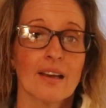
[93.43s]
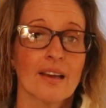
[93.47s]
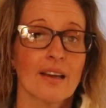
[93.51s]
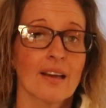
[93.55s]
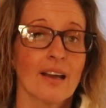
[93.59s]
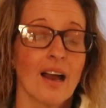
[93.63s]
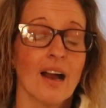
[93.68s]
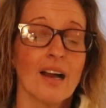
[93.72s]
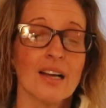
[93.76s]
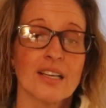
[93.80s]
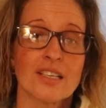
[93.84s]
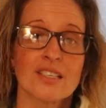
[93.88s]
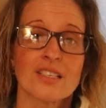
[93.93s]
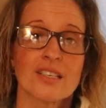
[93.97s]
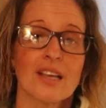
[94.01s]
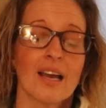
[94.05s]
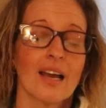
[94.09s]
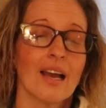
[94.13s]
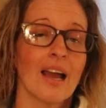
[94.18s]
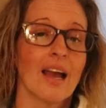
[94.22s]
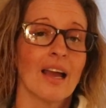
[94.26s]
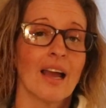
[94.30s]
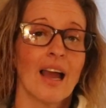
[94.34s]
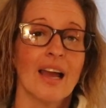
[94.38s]
Gosh,
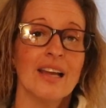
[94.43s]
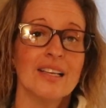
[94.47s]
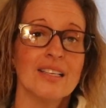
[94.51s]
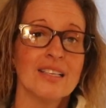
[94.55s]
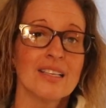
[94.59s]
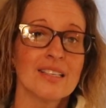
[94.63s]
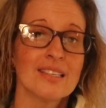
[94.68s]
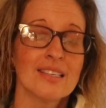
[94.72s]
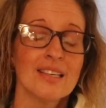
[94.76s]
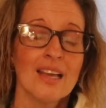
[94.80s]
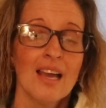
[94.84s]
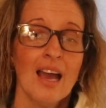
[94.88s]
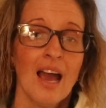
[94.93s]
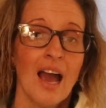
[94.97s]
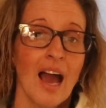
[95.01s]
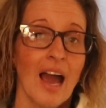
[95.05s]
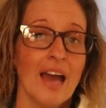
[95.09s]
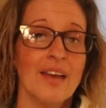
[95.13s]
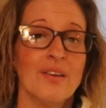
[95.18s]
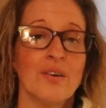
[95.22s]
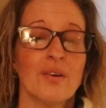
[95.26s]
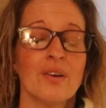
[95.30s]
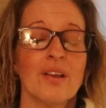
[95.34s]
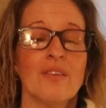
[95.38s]

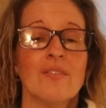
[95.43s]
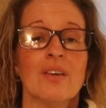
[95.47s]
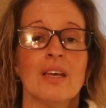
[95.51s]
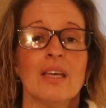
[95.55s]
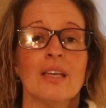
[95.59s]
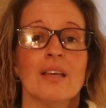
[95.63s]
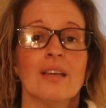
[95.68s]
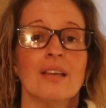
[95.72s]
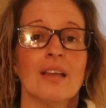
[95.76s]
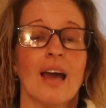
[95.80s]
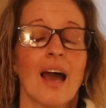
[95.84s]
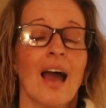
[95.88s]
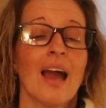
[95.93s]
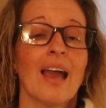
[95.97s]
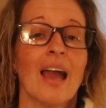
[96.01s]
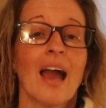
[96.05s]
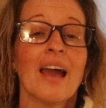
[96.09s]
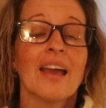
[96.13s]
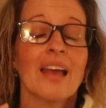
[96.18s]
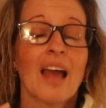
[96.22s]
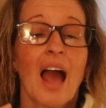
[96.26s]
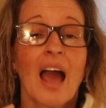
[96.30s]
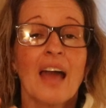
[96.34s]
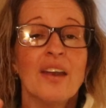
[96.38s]
I don't
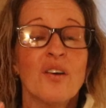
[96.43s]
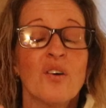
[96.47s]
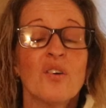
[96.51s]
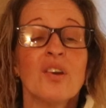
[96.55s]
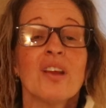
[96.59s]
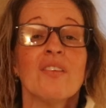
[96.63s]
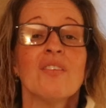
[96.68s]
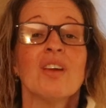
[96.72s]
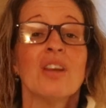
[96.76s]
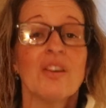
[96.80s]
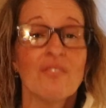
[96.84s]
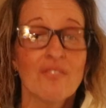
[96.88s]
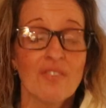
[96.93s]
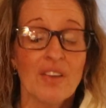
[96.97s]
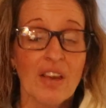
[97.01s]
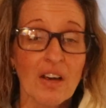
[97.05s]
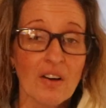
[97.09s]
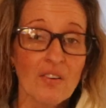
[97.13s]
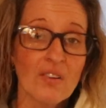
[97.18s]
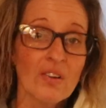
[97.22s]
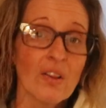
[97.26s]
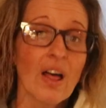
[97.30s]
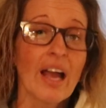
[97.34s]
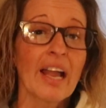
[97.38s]
even
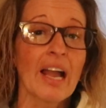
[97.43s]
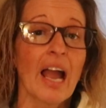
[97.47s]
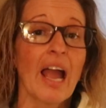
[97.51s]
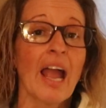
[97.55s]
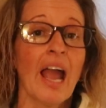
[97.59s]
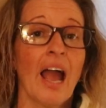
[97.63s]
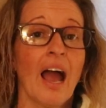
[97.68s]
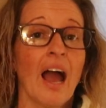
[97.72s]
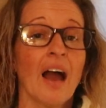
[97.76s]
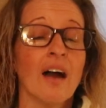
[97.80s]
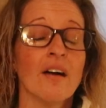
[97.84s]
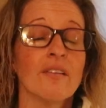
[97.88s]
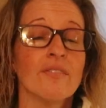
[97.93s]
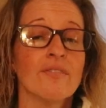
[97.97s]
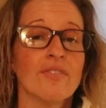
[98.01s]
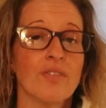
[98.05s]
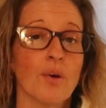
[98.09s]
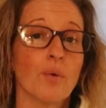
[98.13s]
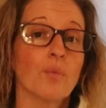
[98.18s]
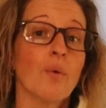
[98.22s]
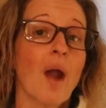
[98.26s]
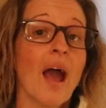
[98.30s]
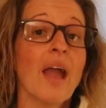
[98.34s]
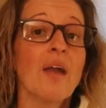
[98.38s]
feel like I have
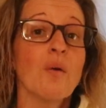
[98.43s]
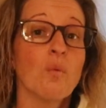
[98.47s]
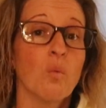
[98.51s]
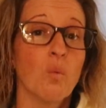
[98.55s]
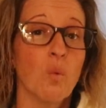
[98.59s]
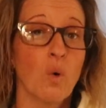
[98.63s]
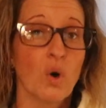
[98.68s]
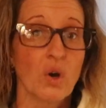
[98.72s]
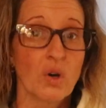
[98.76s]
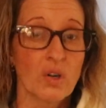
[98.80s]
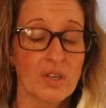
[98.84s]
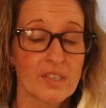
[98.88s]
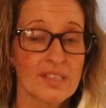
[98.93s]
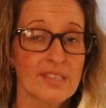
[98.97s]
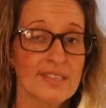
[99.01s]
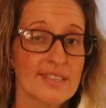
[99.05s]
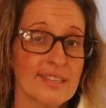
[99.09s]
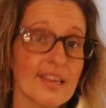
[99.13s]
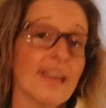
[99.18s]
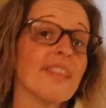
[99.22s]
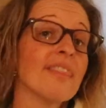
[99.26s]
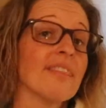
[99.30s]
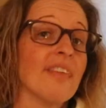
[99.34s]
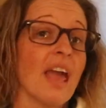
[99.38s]
the right words
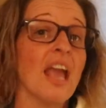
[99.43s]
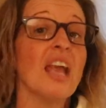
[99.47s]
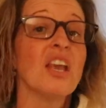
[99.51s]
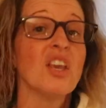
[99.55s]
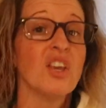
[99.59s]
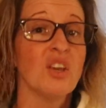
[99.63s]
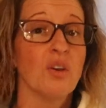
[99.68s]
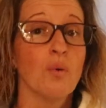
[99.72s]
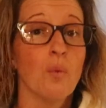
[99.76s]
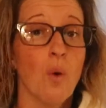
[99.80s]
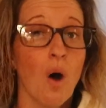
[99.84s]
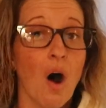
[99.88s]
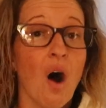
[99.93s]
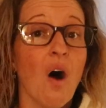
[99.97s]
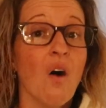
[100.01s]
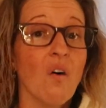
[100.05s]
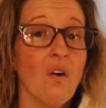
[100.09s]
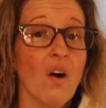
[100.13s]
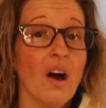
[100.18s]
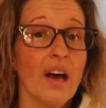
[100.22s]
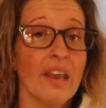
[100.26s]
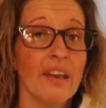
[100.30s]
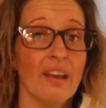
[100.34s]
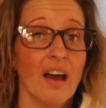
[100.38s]
to thank you
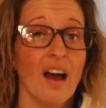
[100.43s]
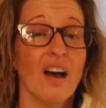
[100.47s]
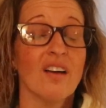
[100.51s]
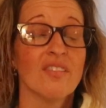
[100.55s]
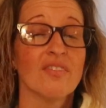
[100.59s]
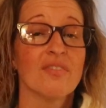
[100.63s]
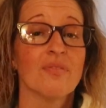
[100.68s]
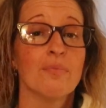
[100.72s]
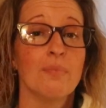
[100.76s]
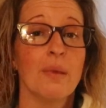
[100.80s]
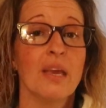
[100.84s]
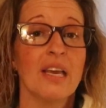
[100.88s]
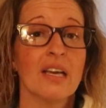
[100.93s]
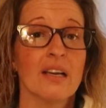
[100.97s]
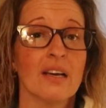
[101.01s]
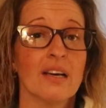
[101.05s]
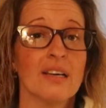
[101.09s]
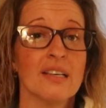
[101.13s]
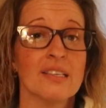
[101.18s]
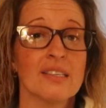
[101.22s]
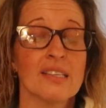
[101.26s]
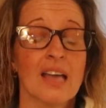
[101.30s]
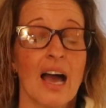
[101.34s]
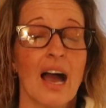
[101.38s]
all enough,
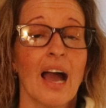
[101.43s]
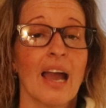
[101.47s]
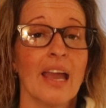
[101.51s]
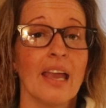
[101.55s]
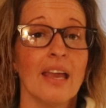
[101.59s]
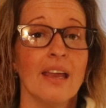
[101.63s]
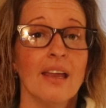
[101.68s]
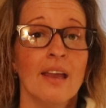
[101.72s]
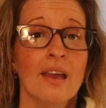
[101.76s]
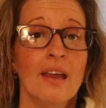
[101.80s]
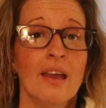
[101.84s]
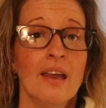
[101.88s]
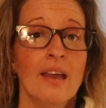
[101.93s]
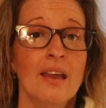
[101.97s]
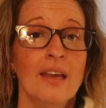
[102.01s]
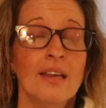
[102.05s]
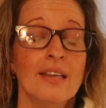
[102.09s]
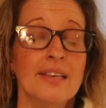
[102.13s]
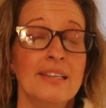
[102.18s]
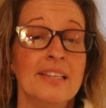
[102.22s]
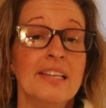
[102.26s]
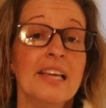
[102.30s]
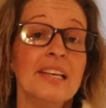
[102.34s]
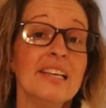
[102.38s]
because I
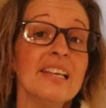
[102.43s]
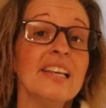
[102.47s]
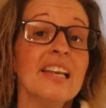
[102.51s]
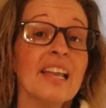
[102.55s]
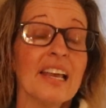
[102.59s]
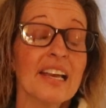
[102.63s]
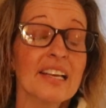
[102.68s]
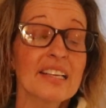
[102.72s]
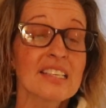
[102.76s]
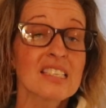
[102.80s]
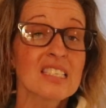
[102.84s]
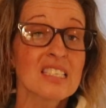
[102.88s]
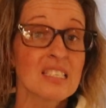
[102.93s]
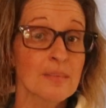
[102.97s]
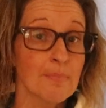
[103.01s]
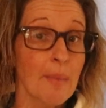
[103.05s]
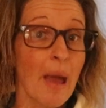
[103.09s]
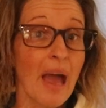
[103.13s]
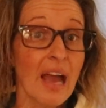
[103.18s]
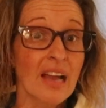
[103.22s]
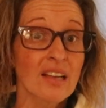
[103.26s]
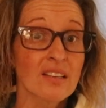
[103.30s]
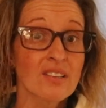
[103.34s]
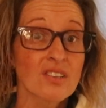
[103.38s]
didn't
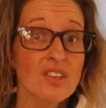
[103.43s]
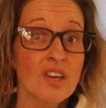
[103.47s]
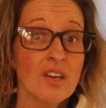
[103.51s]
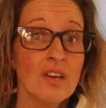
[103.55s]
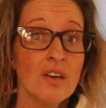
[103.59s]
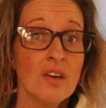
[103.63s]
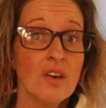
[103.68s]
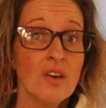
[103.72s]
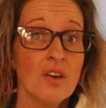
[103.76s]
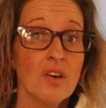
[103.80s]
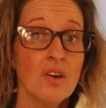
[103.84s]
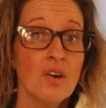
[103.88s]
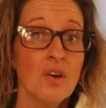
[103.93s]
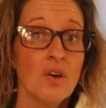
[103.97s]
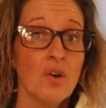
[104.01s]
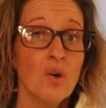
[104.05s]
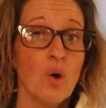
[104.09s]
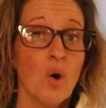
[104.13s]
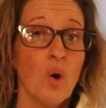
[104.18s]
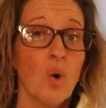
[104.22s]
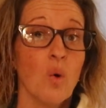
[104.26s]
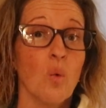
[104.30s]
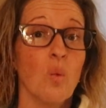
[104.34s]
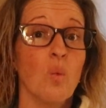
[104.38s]
expect
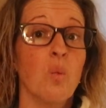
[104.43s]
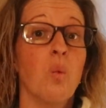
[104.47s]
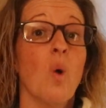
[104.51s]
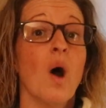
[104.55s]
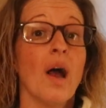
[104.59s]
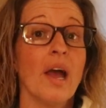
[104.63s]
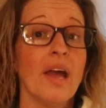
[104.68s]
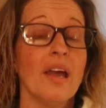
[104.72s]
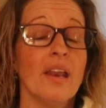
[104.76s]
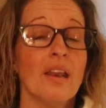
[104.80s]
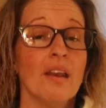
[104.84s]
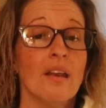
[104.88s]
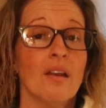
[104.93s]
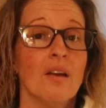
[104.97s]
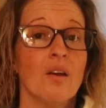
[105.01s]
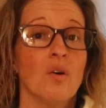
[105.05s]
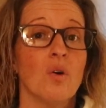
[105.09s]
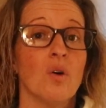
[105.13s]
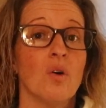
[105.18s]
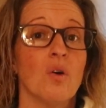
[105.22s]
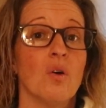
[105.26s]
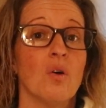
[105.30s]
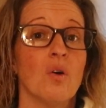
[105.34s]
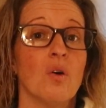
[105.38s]
what
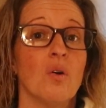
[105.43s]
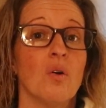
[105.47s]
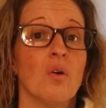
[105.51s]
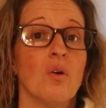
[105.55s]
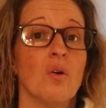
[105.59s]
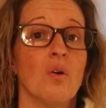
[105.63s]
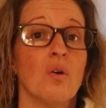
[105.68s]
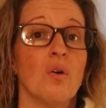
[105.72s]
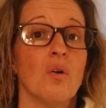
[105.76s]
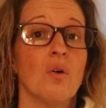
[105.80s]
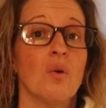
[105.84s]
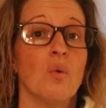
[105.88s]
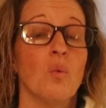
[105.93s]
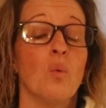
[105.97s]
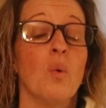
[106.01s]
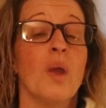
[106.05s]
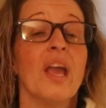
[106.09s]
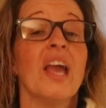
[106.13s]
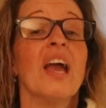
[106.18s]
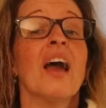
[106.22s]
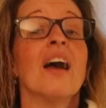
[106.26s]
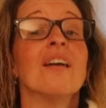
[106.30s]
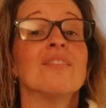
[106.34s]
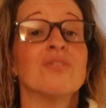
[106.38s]

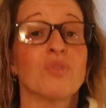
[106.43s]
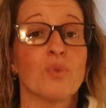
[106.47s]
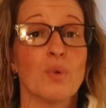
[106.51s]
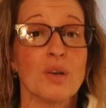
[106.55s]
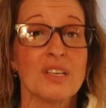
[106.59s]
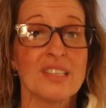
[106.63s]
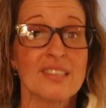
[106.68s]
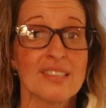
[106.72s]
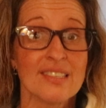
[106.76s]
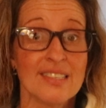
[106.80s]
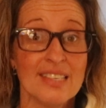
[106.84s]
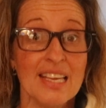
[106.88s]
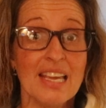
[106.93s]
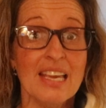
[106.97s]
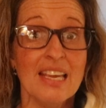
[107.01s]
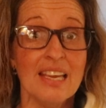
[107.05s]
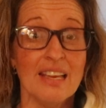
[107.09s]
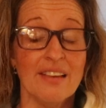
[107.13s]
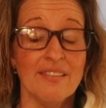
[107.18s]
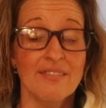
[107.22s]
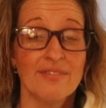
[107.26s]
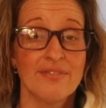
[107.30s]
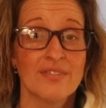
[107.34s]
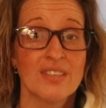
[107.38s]
we have
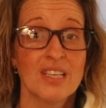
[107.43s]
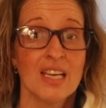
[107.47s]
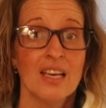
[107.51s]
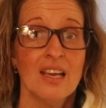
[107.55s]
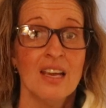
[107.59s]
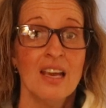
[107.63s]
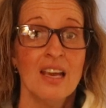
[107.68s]
received.